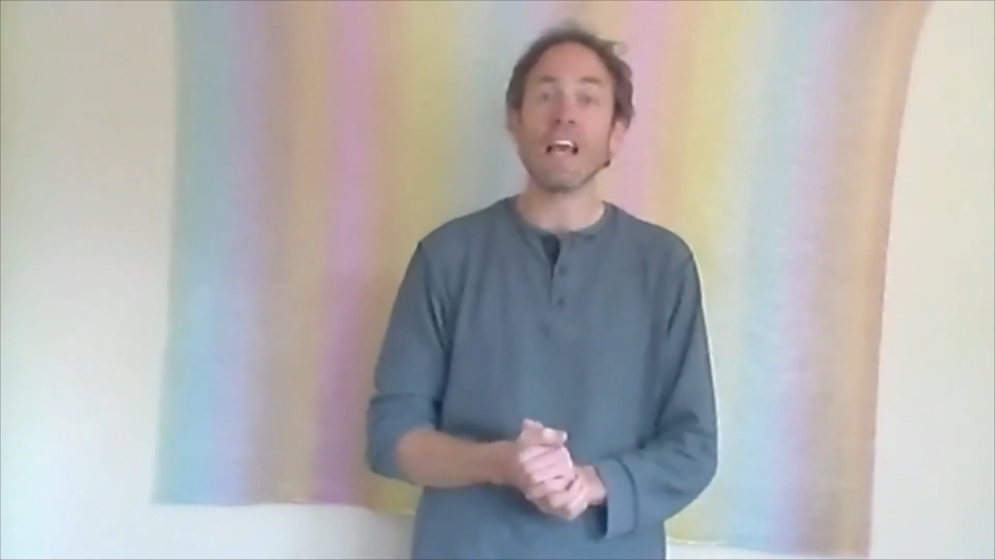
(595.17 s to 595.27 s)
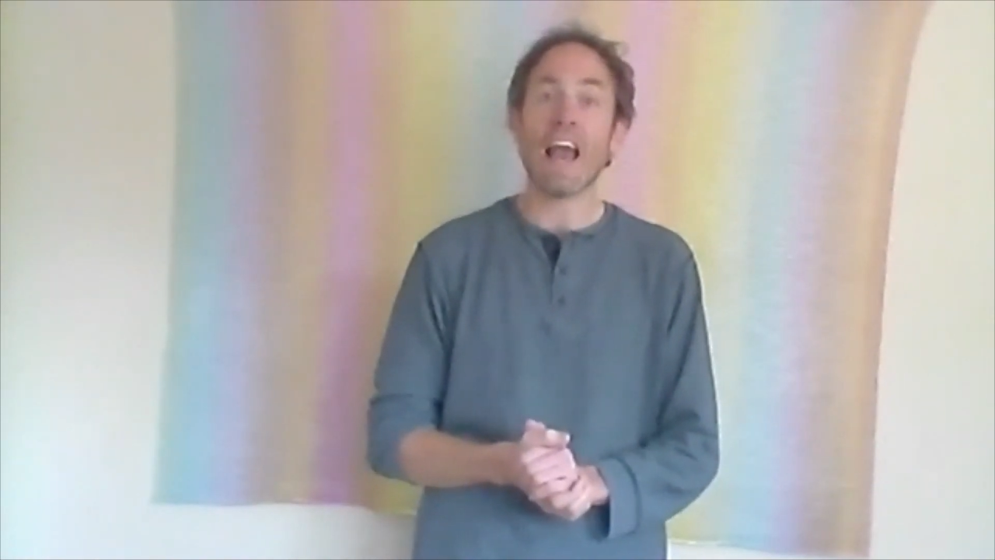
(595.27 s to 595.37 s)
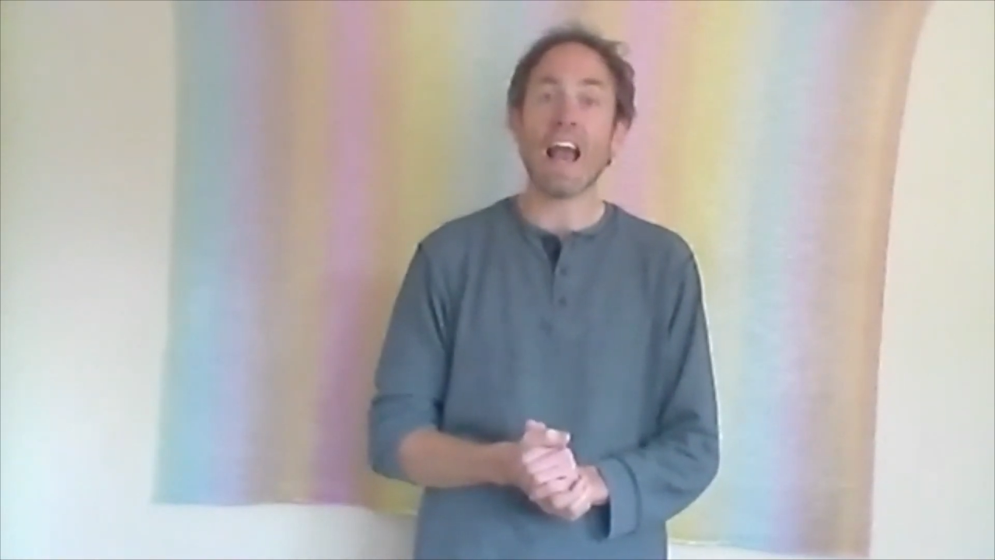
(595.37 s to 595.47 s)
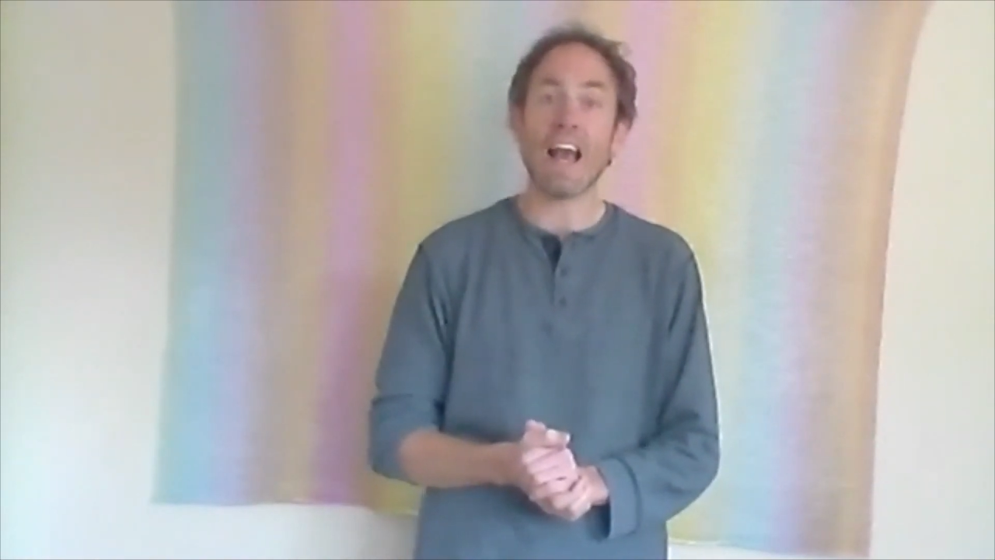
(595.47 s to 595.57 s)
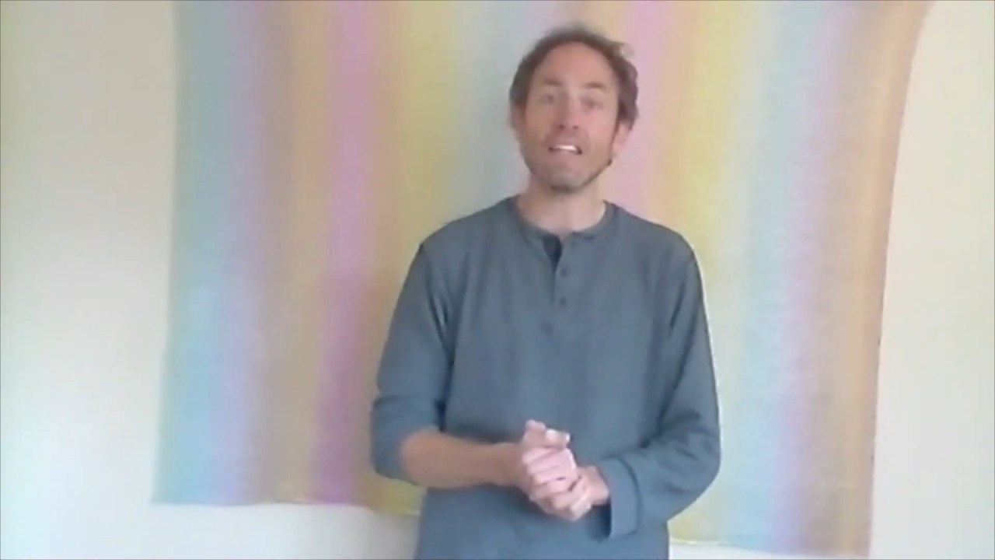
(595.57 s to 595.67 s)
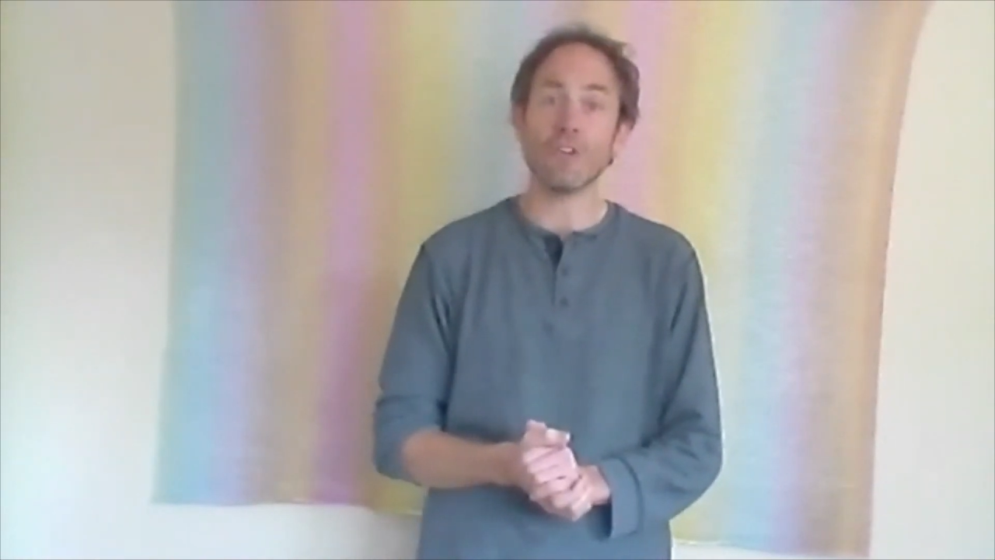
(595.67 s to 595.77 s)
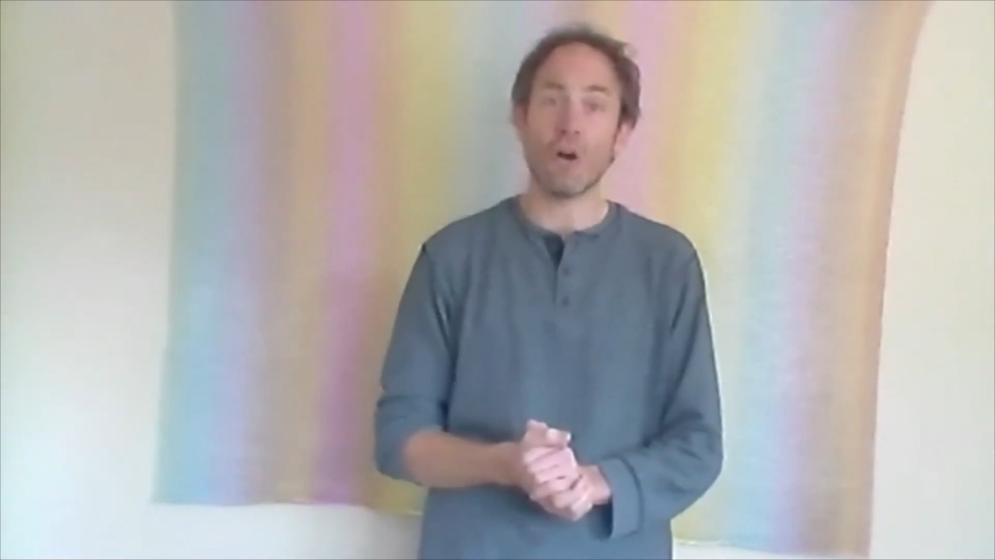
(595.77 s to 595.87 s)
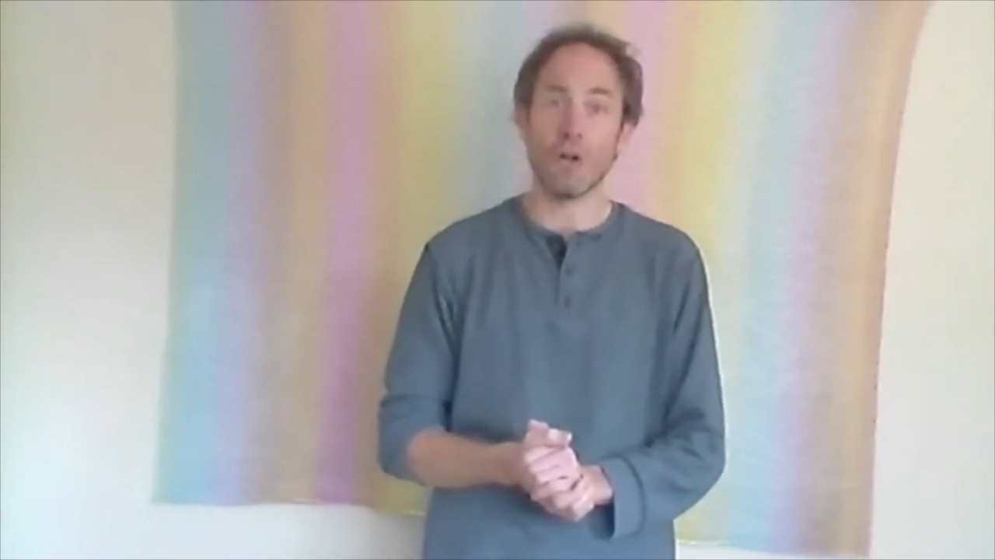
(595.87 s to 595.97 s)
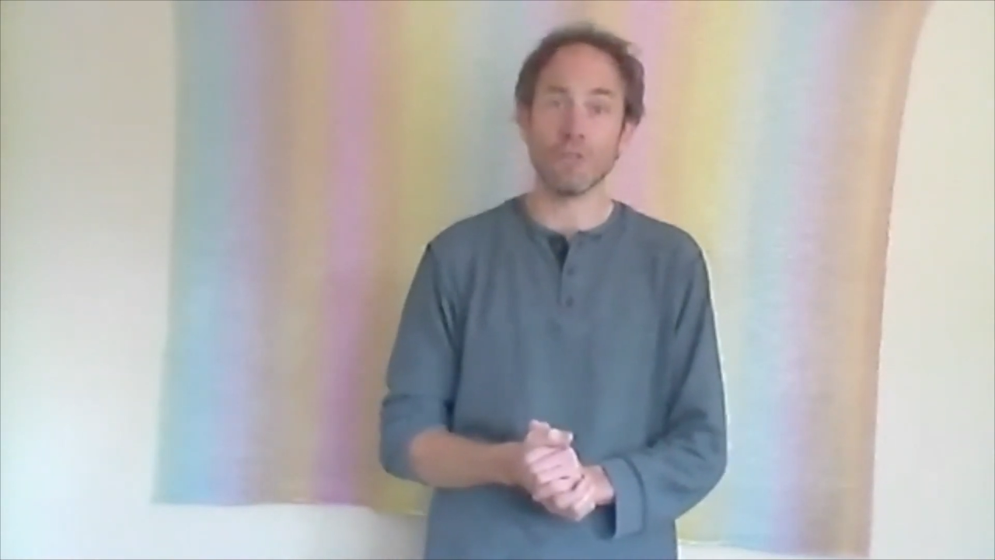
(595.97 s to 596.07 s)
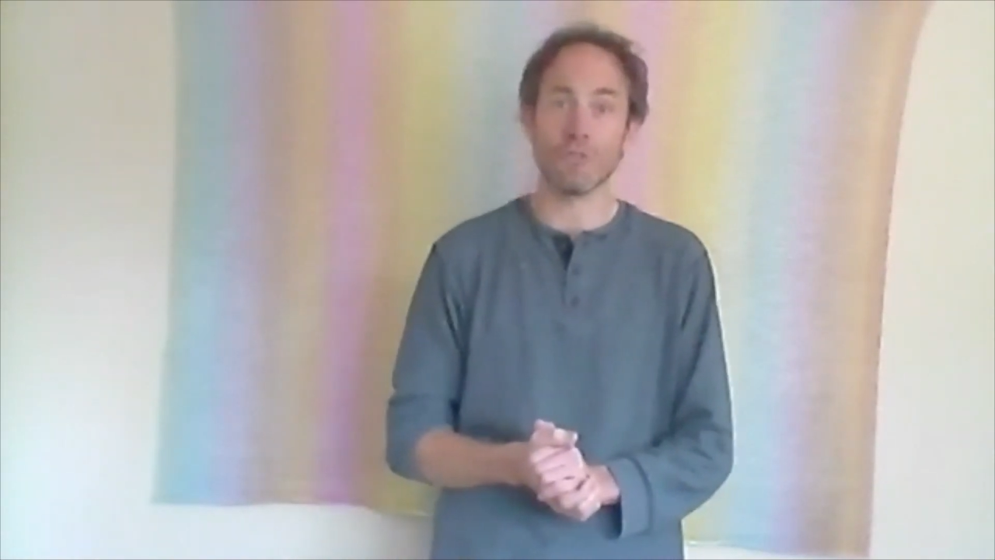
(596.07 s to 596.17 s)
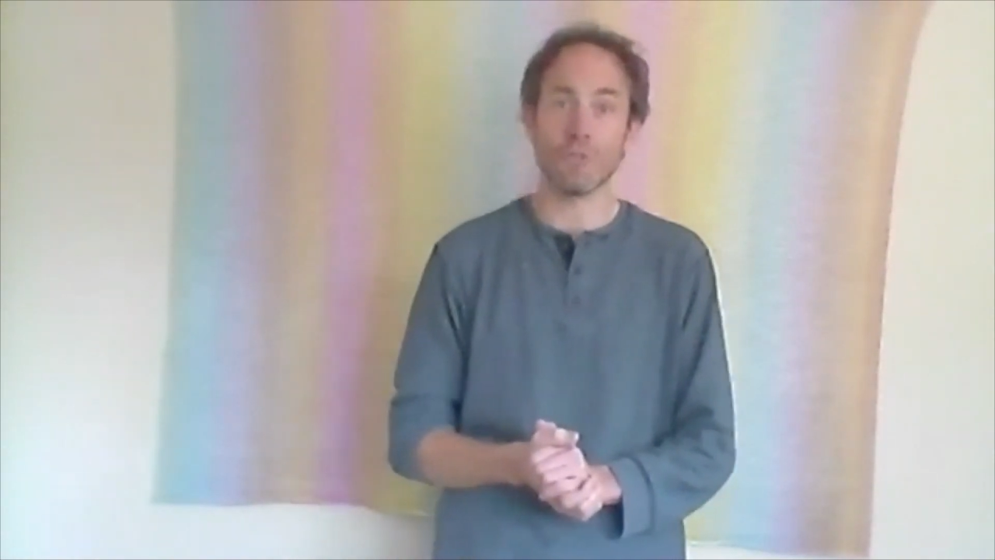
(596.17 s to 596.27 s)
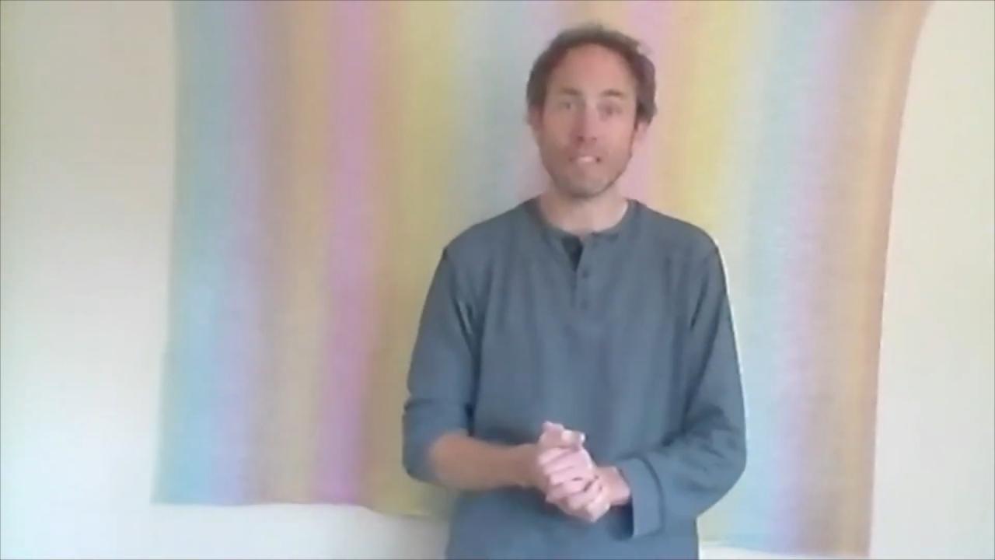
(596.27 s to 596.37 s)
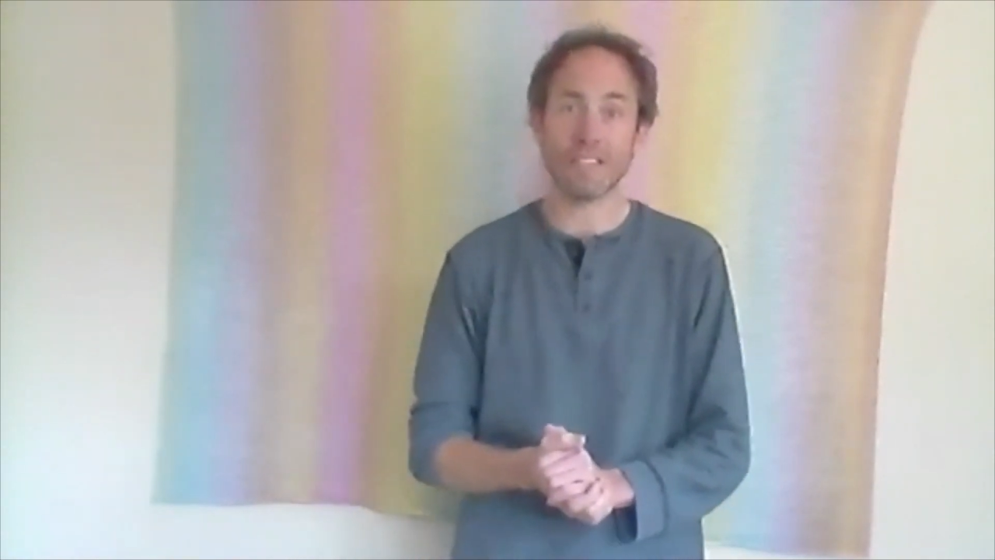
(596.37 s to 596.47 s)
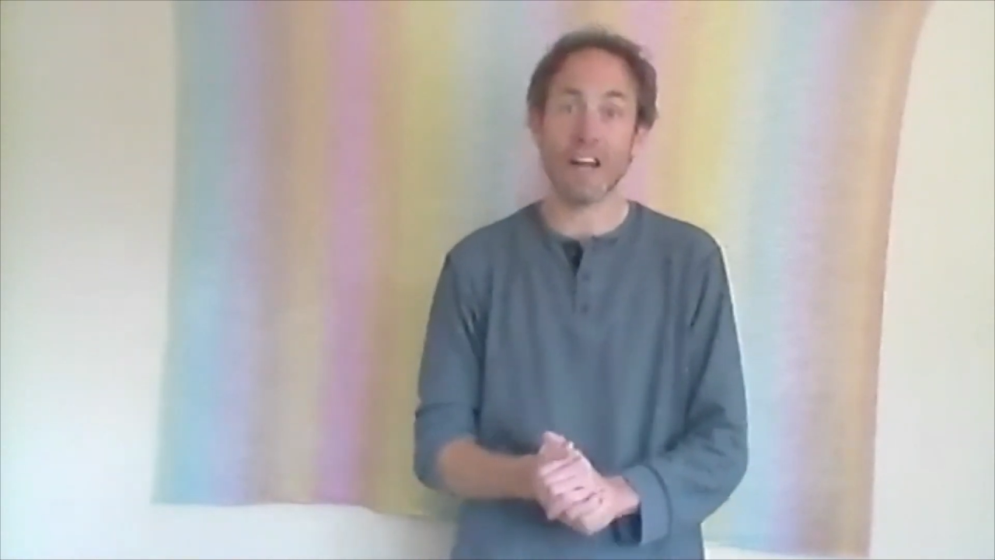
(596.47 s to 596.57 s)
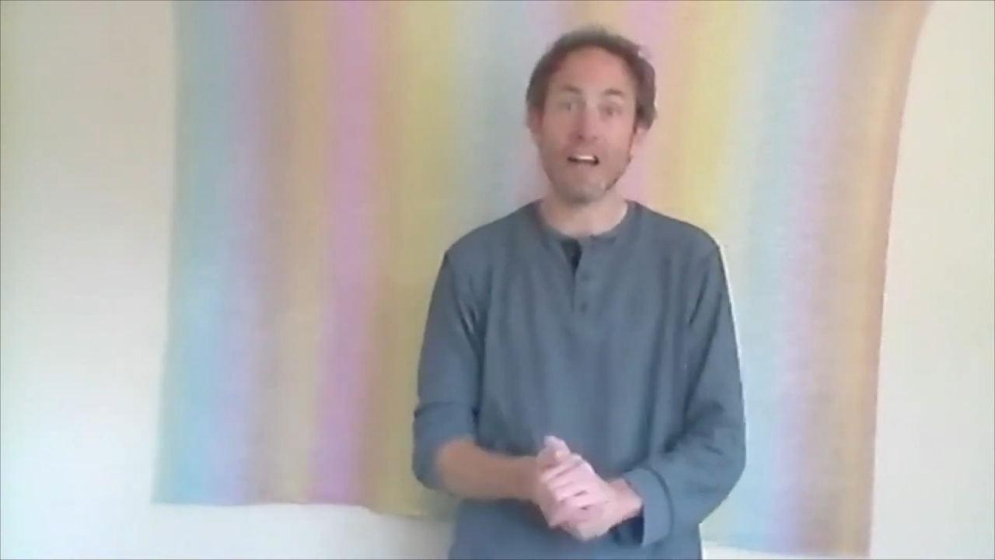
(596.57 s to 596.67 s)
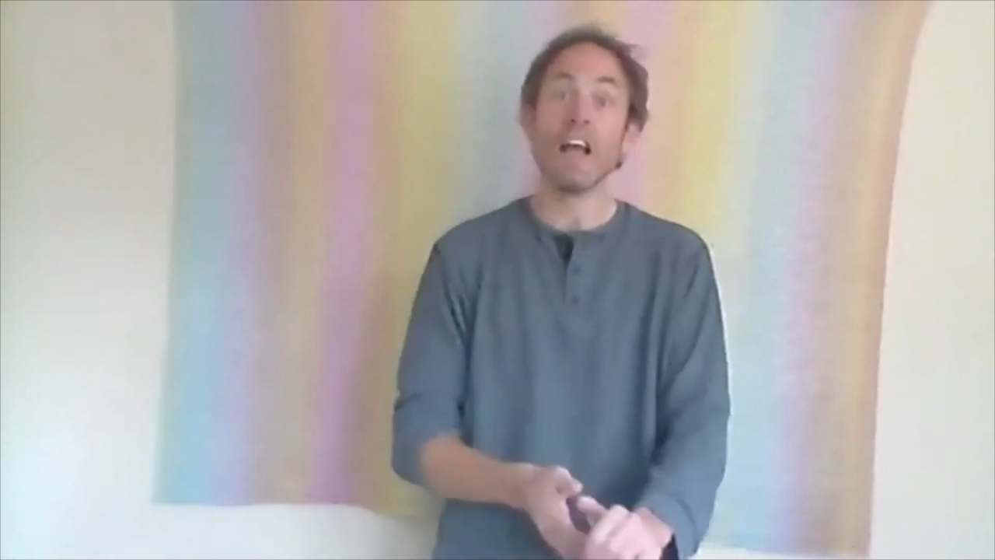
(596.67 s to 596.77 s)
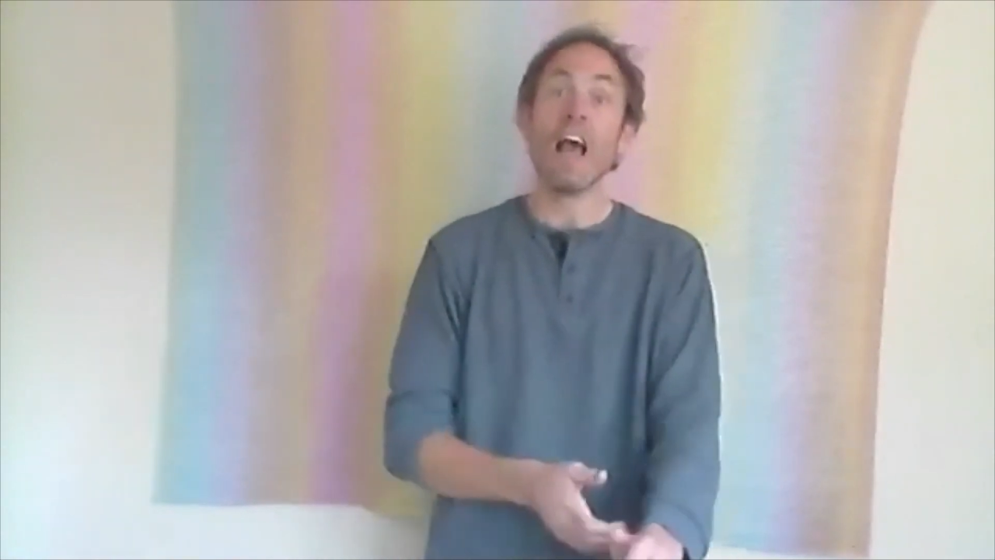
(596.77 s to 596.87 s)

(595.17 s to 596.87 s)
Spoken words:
and on Twitter.